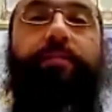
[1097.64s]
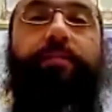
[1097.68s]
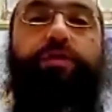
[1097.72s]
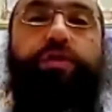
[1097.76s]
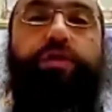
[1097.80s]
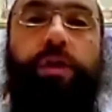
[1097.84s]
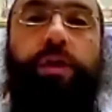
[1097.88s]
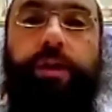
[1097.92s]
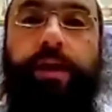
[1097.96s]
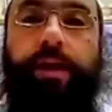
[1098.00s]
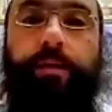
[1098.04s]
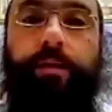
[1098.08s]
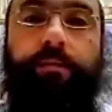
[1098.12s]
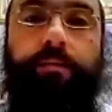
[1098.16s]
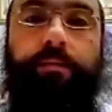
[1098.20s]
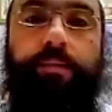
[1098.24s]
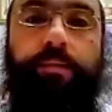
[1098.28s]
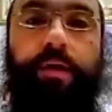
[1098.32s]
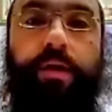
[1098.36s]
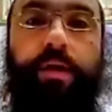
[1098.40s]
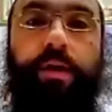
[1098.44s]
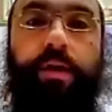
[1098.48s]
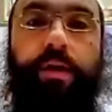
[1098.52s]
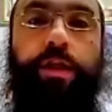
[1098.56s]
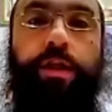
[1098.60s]
shalem,
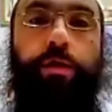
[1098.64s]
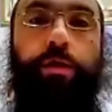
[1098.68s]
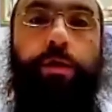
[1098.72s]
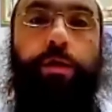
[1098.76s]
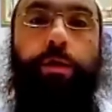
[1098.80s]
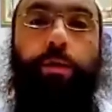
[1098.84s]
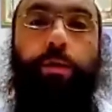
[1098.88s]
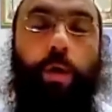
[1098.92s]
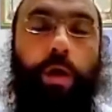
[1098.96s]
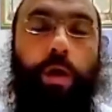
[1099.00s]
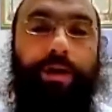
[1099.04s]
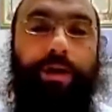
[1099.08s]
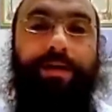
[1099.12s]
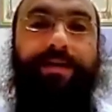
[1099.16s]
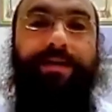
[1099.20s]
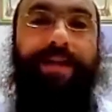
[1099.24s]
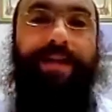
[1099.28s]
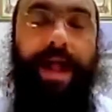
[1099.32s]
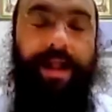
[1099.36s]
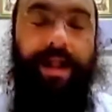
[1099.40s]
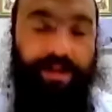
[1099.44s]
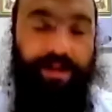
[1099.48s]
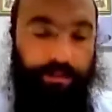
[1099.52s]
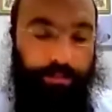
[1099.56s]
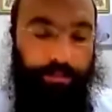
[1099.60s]
the reward is
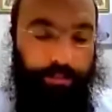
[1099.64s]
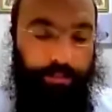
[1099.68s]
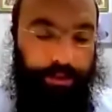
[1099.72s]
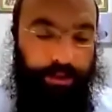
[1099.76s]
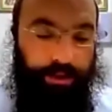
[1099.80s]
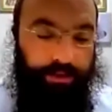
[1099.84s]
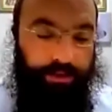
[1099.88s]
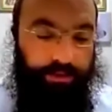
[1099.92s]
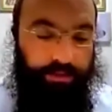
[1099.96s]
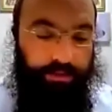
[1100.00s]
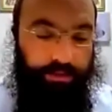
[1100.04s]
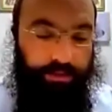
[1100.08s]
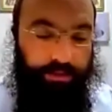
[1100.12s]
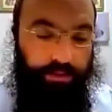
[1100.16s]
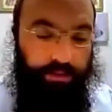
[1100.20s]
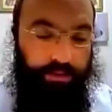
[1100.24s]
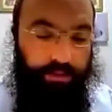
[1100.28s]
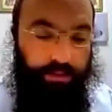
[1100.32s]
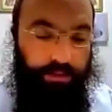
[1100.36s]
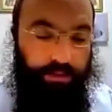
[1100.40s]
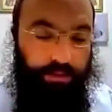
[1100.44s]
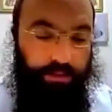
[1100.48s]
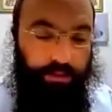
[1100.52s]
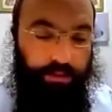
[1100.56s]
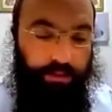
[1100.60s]
not complete.
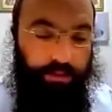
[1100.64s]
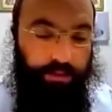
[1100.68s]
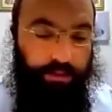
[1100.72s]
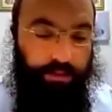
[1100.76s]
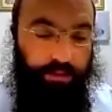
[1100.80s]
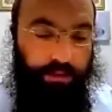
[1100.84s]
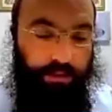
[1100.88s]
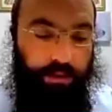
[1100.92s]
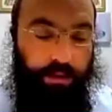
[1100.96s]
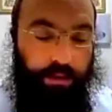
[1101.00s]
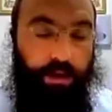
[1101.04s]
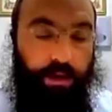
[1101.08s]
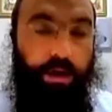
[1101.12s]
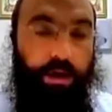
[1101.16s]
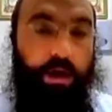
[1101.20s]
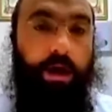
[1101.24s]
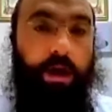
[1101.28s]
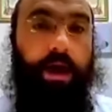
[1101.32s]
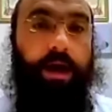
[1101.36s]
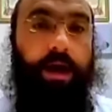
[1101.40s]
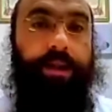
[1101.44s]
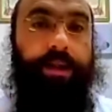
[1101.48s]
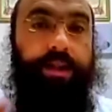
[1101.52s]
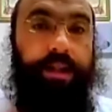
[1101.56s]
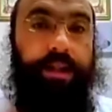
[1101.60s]

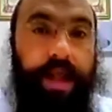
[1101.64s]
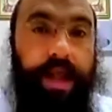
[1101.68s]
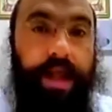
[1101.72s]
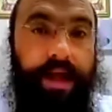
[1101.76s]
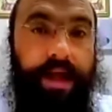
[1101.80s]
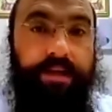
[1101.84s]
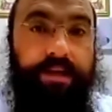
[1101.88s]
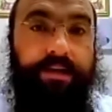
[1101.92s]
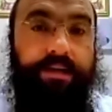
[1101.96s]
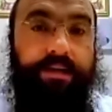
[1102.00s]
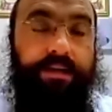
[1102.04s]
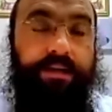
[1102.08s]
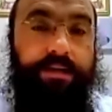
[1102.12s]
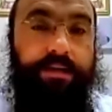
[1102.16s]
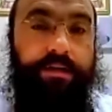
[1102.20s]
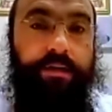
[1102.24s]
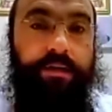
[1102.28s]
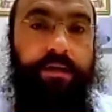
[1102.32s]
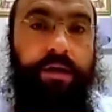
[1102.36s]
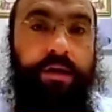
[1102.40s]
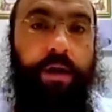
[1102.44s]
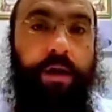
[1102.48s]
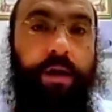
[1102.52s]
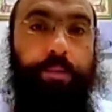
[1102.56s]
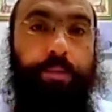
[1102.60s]
Unless
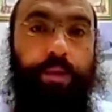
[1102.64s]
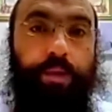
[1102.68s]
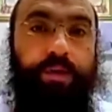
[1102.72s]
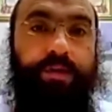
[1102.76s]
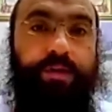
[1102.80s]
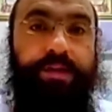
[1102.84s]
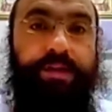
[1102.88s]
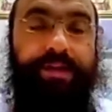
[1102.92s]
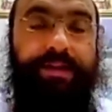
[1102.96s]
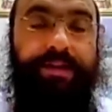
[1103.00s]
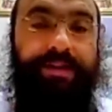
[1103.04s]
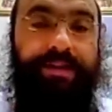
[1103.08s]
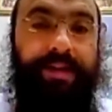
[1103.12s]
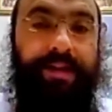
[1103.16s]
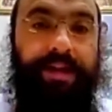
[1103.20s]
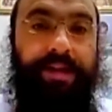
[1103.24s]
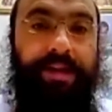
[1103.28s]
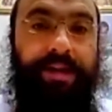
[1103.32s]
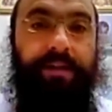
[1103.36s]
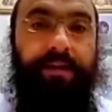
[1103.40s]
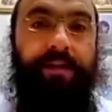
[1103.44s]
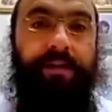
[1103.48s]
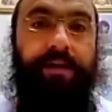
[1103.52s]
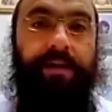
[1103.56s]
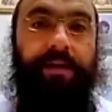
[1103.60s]
a person
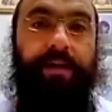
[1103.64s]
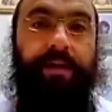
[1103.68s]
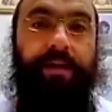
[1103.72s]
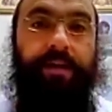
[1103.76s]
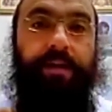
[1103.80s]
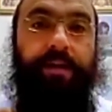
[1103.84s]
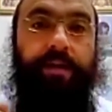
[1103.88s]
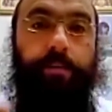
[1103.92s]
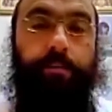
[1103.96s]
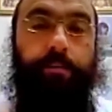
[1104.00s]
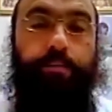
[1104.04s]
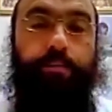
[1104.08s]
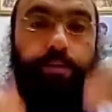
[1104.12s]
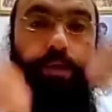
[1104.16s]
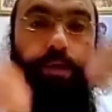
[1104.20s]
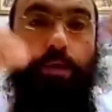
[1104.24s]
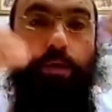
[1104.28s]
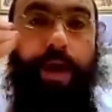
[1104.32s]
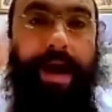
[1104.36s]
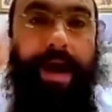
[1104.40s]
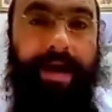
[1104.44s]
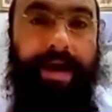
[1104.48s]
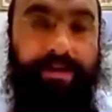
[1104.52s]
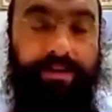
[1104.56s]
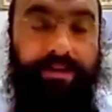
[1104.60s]
did
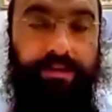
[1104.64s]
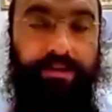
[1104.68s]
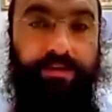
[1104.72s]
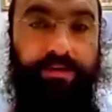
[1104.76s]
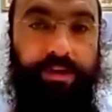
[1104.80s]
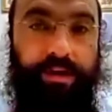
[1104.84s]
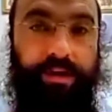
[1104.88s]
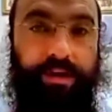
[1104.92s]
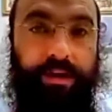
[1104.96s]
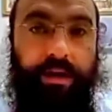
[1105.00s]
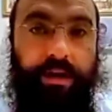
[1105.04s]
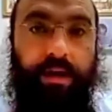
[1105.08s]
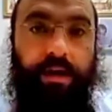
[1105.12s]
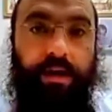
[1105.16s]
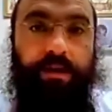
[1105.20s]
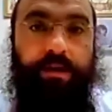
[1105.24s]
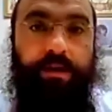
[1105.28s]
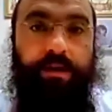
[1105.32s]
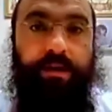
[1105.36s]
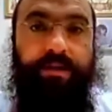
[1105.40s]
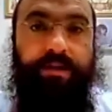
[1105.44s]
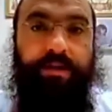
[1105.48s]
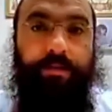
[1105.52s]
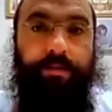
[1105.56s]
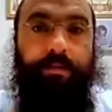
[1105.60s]
proactively,
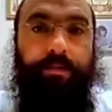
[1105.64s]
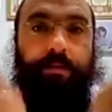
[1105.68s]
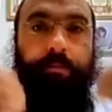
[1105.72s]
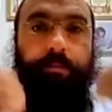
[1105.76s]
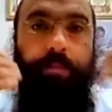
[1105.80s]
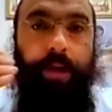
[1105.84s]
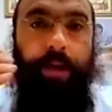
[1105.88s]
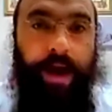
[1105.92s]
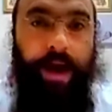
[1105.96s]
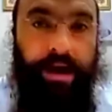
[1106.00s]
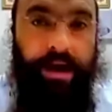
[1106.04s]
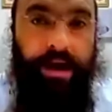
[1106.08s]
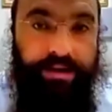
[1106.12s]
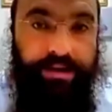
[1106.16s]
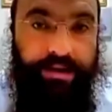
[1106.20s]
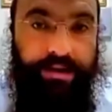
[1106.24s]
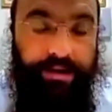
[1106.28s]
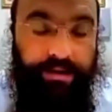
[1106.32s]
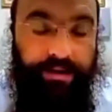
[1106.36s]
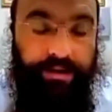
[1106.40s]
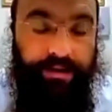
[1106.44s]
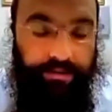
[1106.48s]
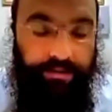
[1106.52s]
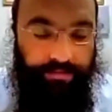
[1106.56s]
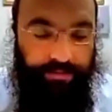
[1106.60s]
did something
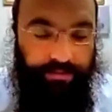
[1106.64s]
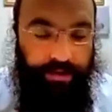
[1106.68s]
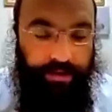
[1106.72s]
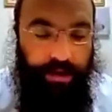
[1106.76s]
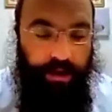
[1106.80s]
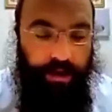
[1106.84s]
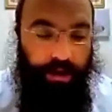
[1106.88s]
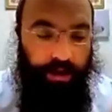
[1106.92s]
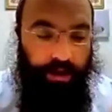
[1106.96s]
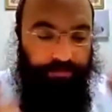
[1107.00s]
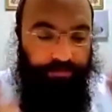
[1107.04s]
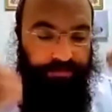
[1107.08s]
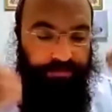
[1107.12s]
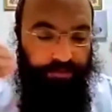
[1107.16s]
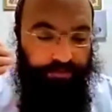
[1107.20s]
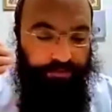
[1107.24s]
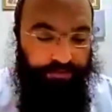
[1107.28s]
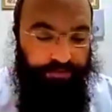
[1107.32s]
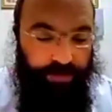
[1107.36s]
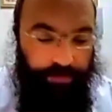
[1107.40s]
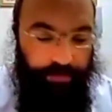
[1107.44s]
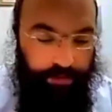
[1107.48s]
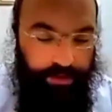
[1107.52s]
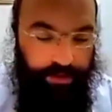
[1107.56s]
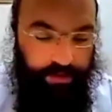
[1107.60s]
positive, a
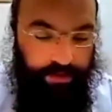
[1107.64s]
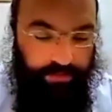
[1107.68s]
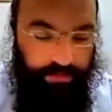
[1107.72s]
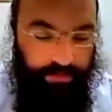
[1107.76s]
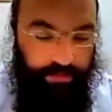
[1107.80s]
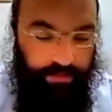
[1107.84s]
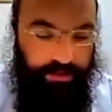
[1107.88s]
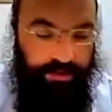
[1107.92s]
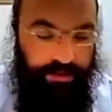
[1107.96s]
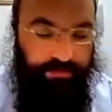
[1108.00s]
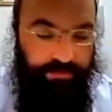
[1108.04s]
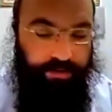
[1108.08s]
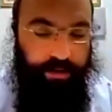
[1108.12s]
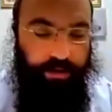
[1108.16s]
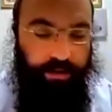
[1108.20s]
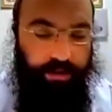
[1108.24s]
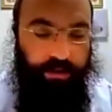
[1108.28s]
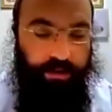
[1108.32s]
fulfillment of a mitzvah.